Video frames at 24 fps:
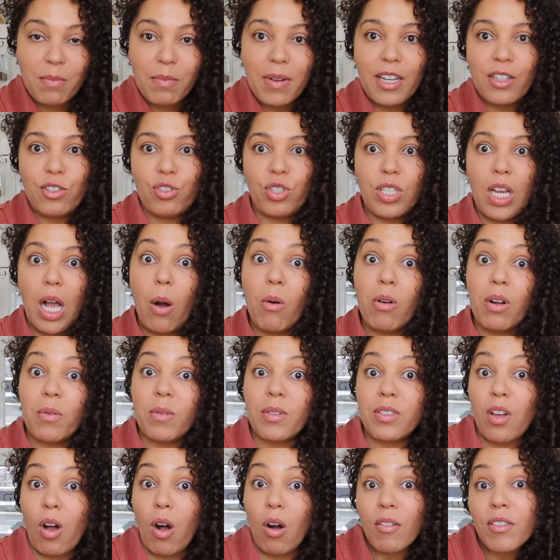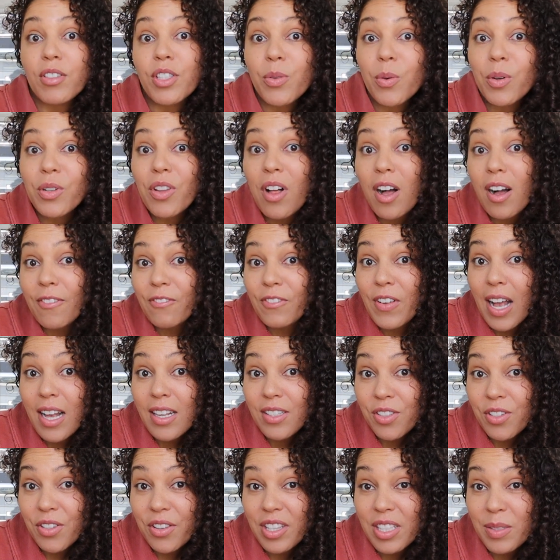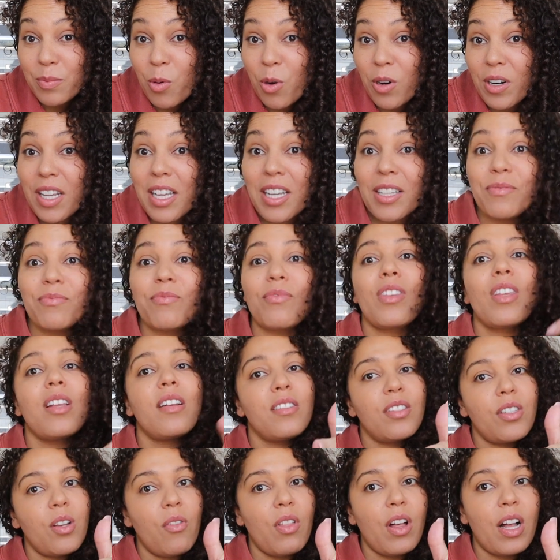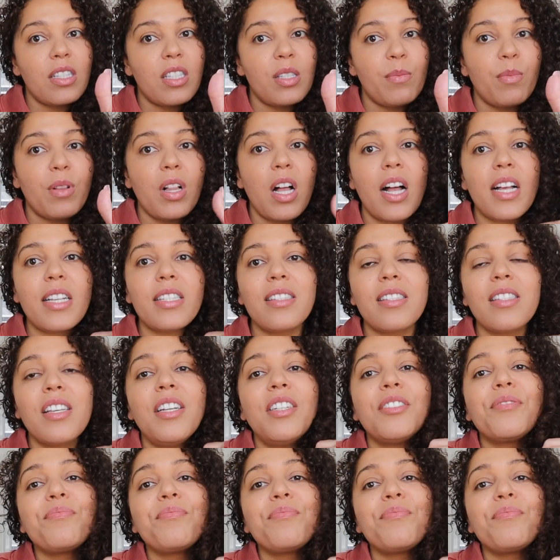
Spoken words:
My shower was also a lot faster this morning, so that's a plus.